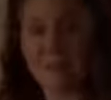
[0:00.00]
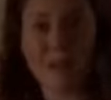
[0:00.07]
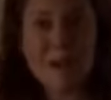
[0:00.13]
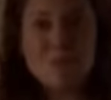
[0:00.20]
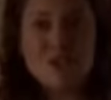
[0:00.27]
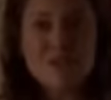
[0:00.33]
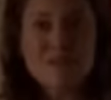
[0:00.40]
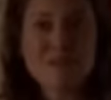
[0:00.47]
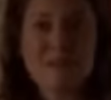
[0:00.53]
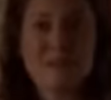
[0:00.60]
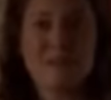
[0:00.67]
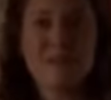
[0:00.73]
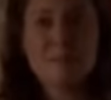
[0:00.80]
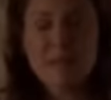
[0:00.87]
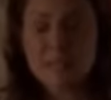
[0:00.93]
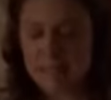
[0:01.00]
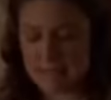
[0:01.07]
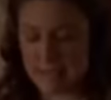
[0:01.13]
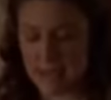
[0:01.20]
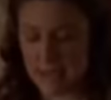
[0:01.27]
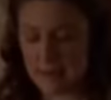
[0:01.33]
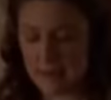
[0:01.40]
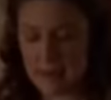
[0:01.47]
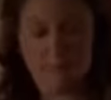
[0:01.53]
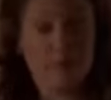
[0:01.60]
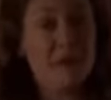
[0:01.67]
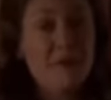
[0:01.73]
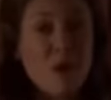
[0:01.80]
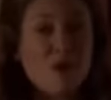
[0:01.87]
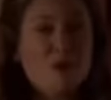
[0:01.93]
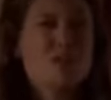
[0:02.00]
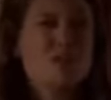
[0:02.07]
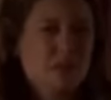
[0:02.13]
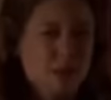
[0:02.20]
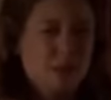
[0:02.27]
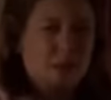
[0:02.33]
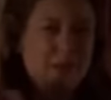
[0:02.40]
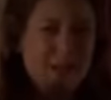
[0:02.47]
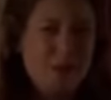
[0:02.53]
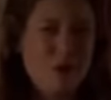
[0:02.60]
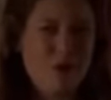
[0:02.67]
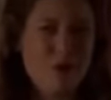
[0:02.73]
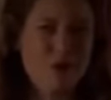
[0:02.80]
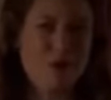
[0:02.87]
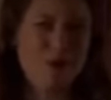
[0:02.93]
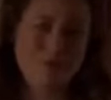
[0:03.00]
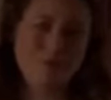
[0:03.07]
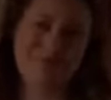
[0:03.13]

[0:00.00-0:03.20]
I'm just gonna be staying at Mom's a little bit longer.